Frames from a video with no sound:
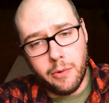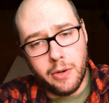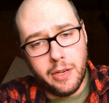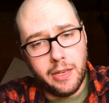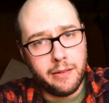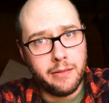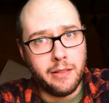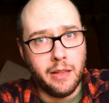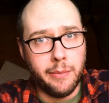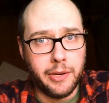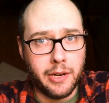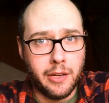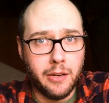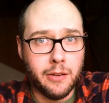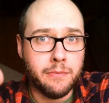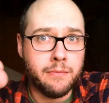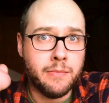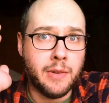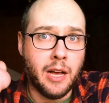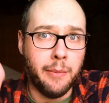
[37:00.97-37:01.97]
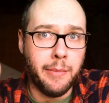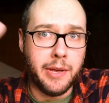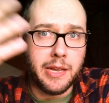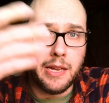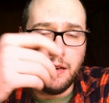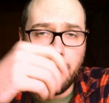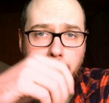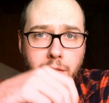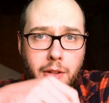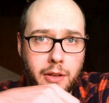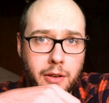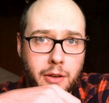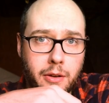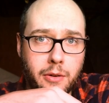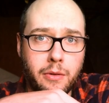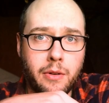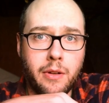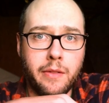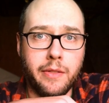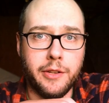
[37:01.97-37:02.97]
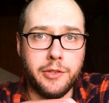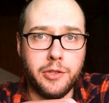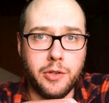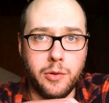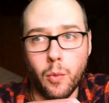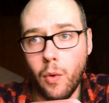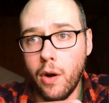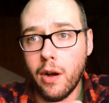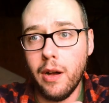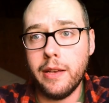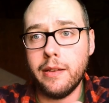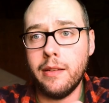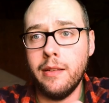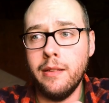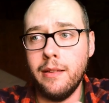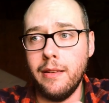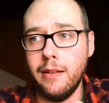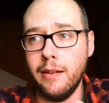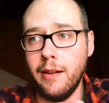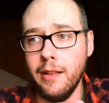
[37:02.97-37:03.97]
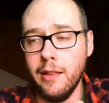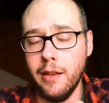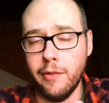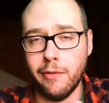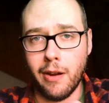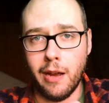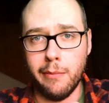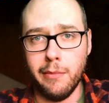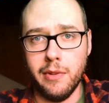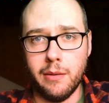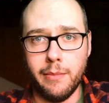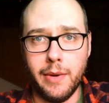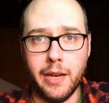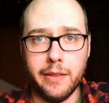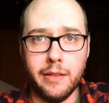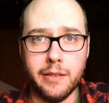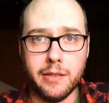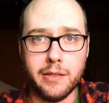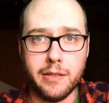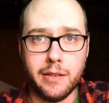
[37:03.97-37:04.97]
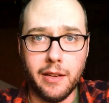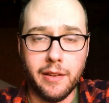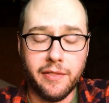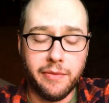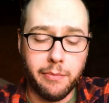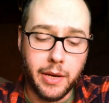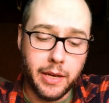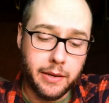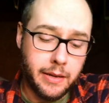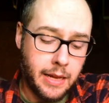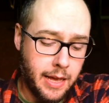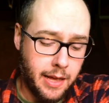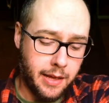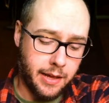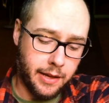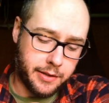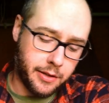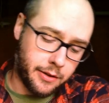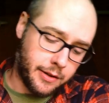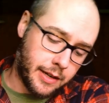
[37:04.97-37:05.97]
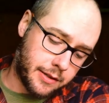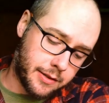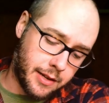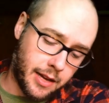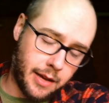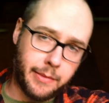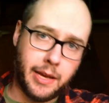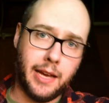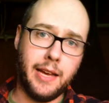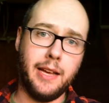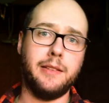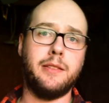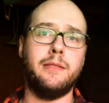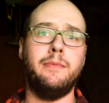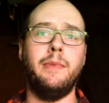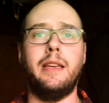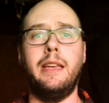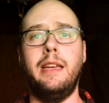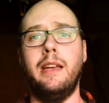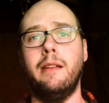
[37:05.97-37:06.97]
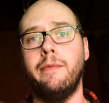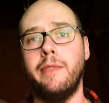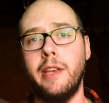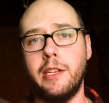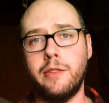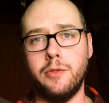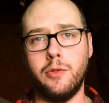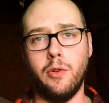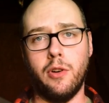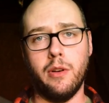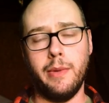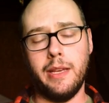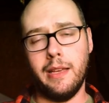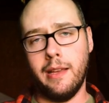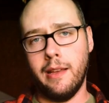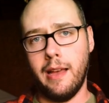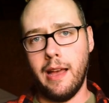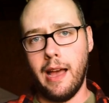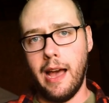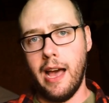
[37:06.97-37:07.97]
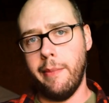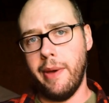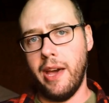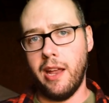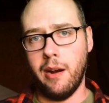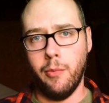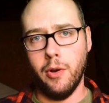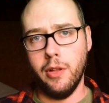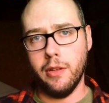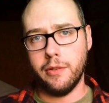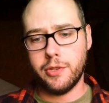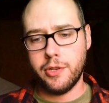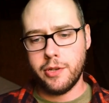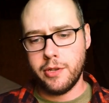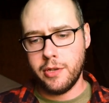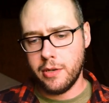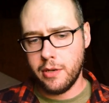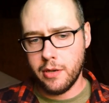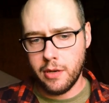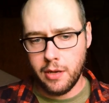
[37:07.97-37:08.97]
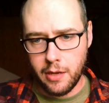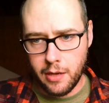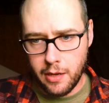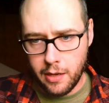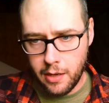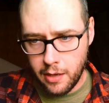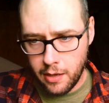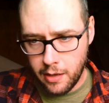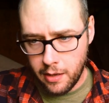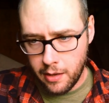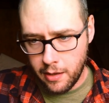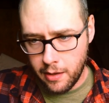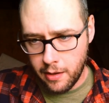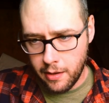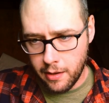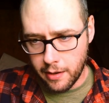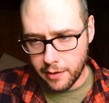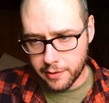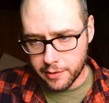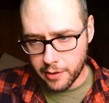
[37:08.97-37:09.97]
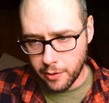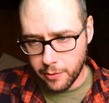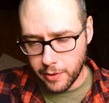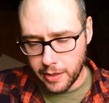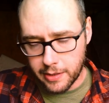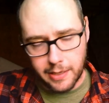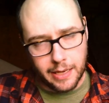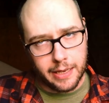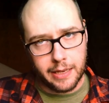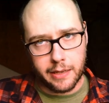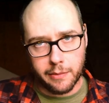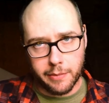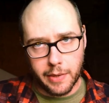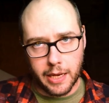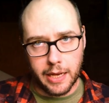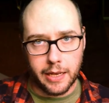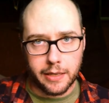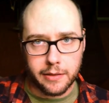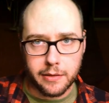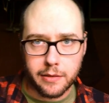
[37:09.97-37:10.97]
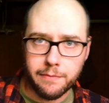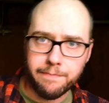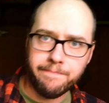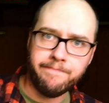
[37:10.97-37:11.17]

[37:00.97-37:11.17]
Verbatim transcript: way? Let me know. I'll make any video that you want. You know, I love rambling about this stuff. But until next time, guys, again, thanks for joining me. I'm Adam Welch. And as always, I hate goodbyes.